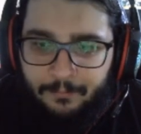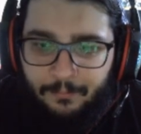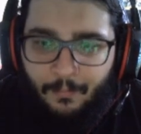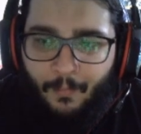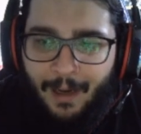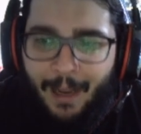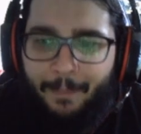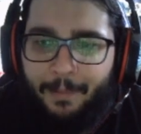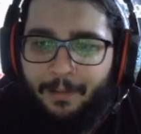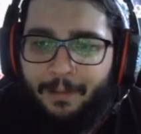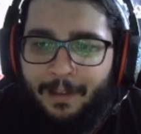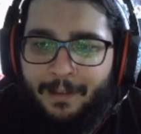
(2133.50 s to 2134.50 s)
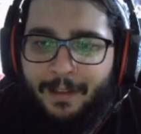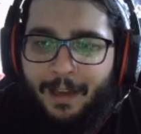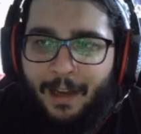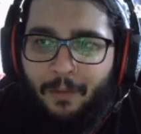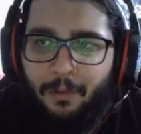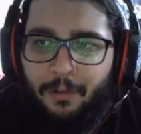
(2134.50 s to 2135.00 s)
a couple of things that
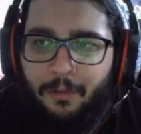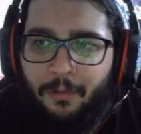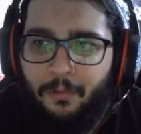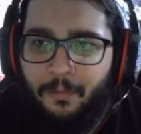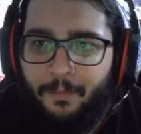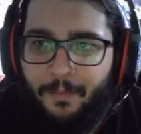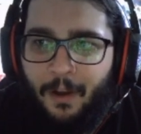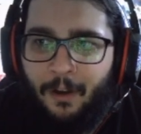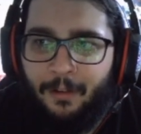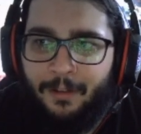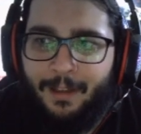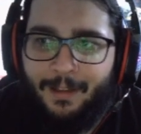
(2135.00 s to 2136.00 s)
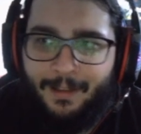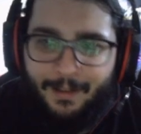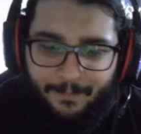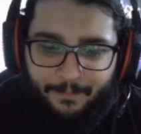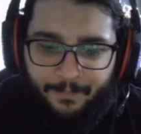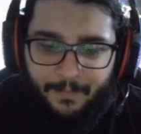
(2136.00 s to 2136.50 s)
I would do on
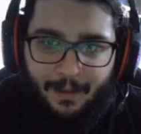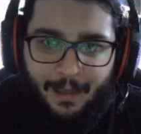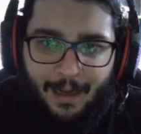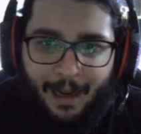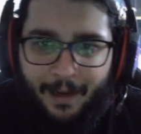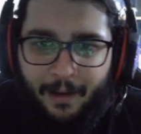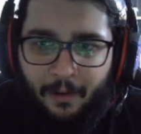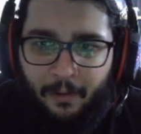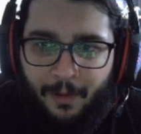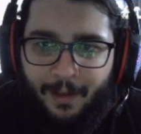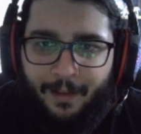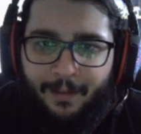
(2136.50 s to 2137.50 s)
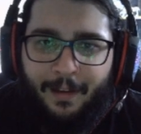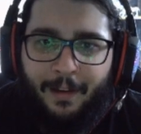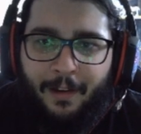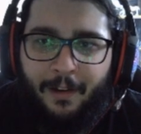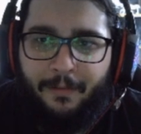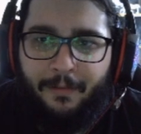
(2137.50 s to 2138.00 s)
this that I can already think of.